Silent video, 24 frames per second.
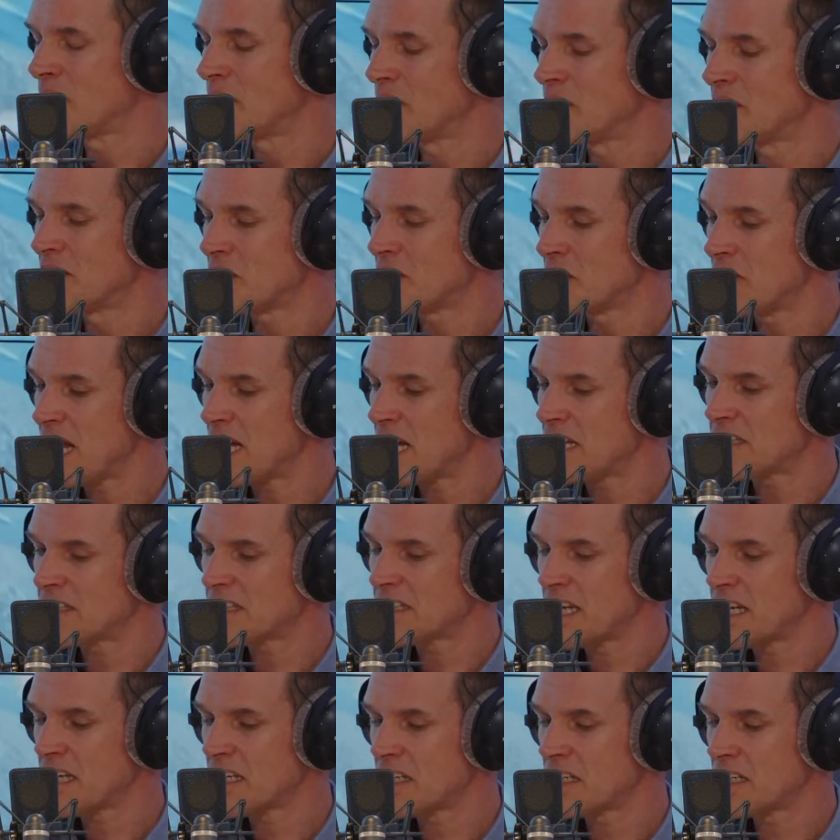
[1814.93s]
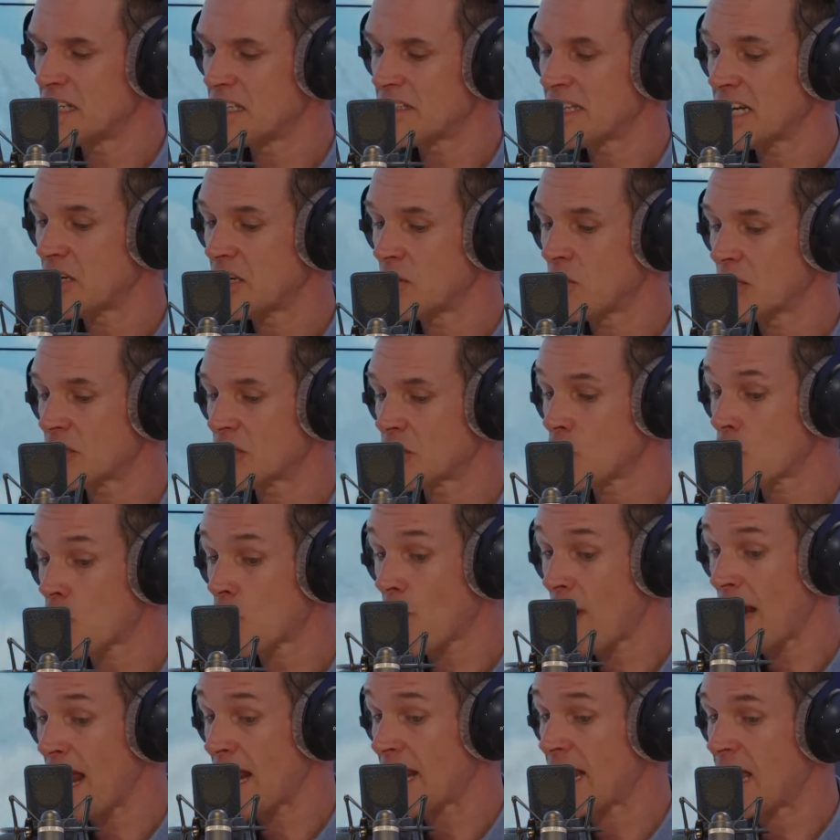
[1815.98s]
So yeah, it's taken a while to
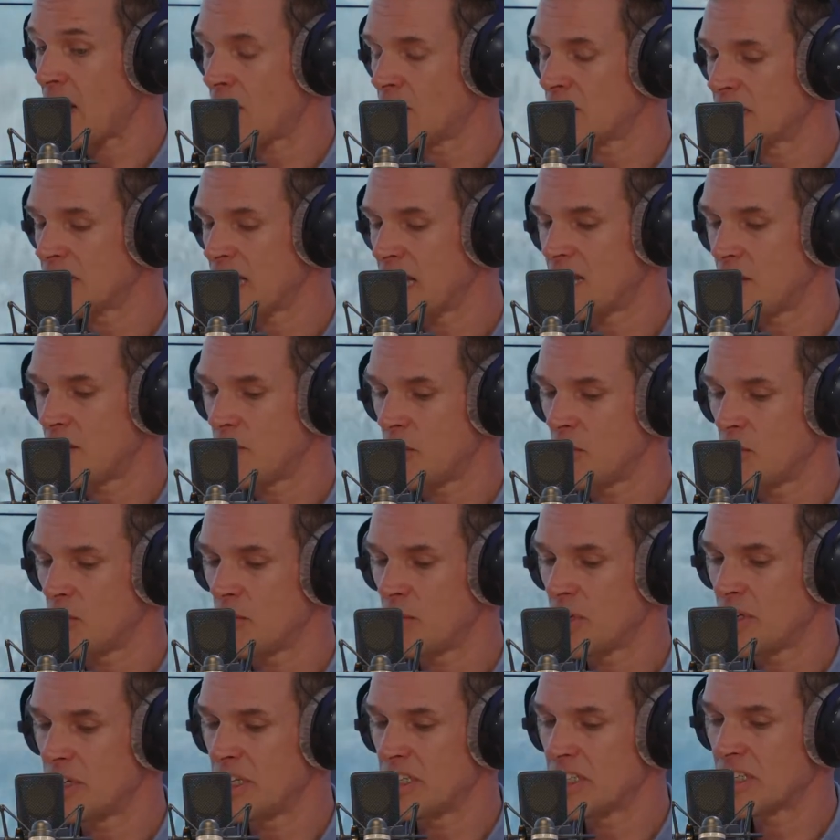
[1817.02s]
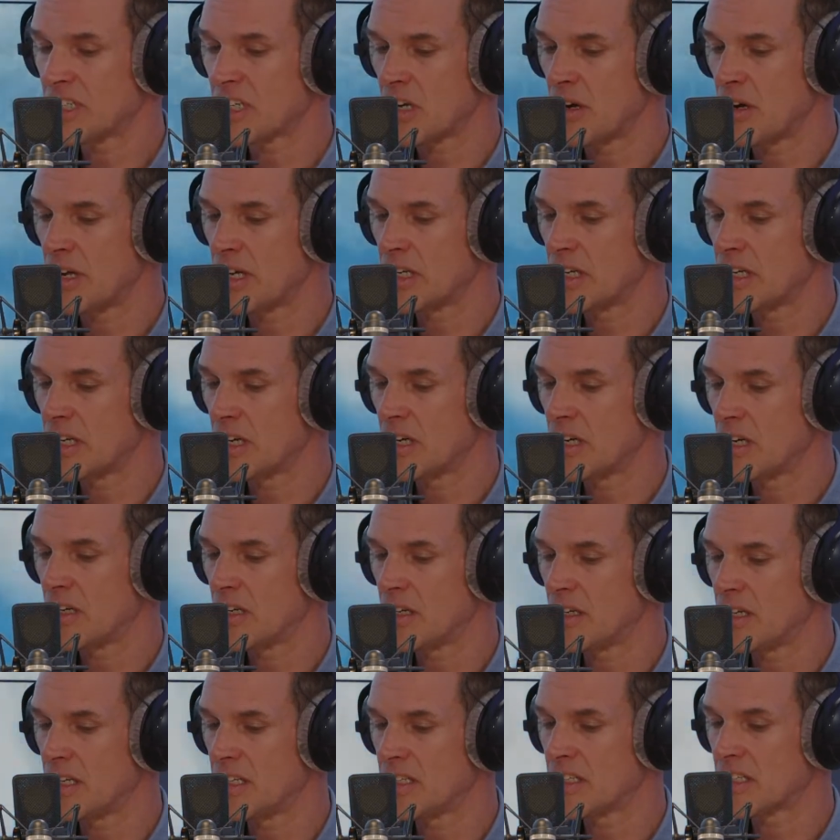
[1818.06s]
crack how to tell it, but it's going
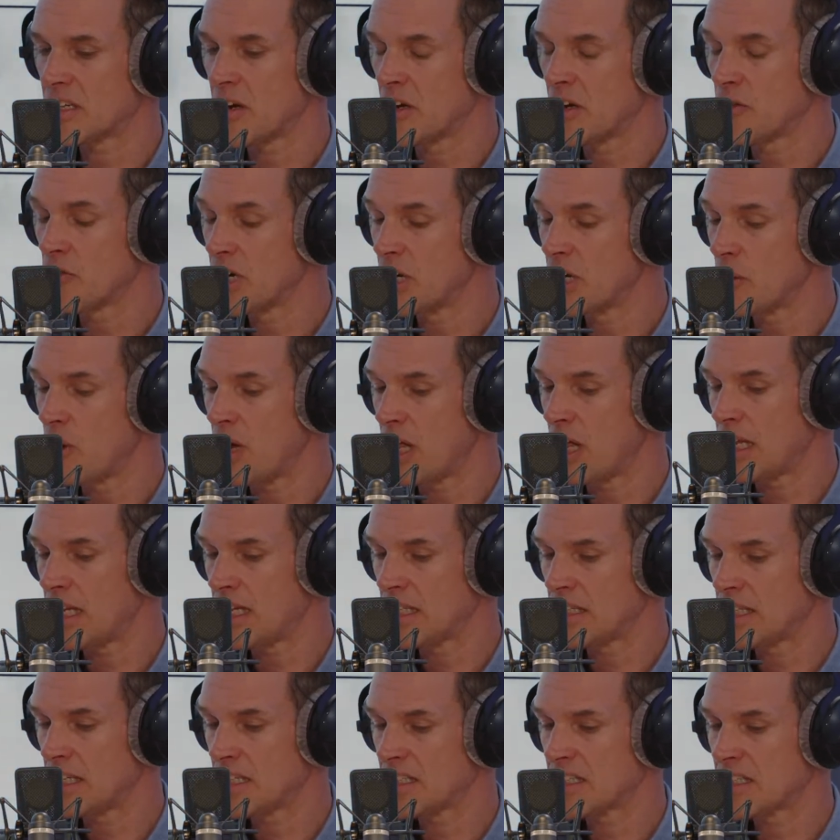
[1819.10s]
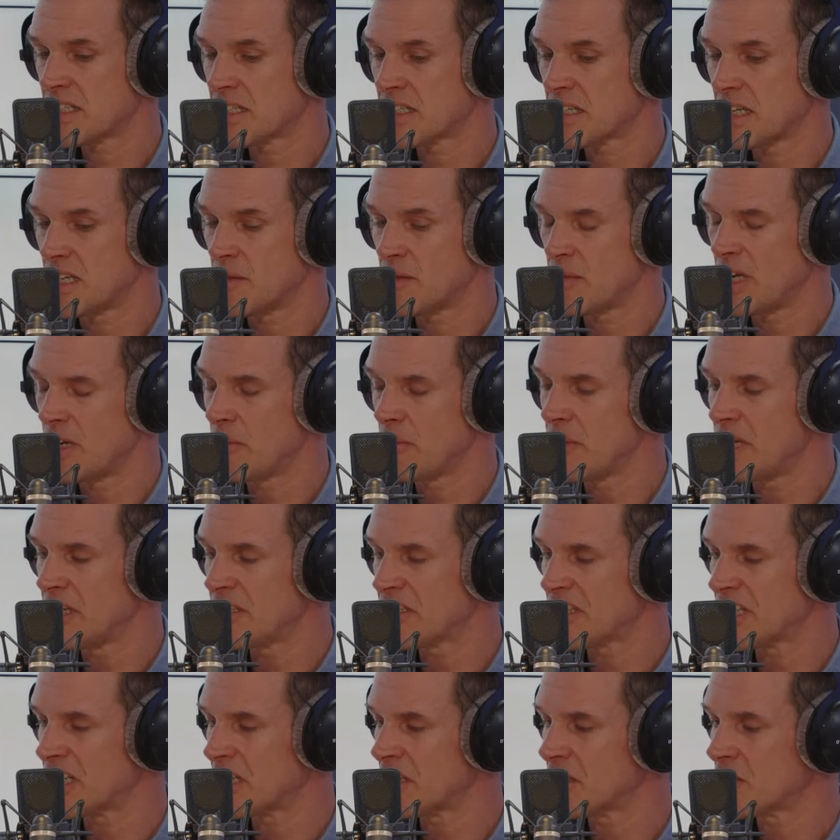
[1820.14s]
really well, and that's going to be an
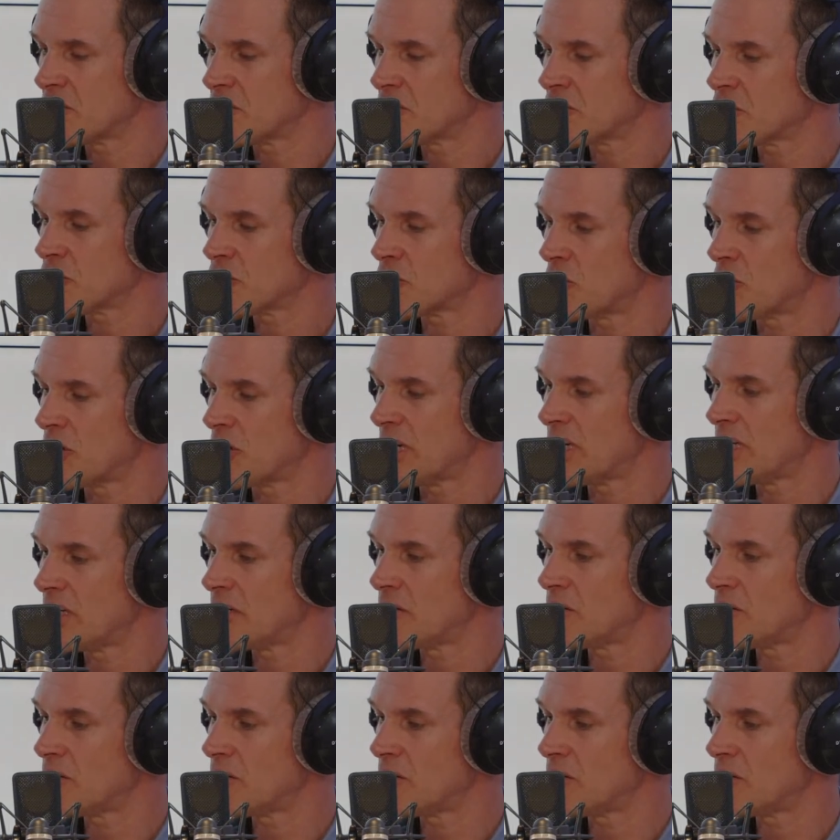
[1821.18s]
amazing story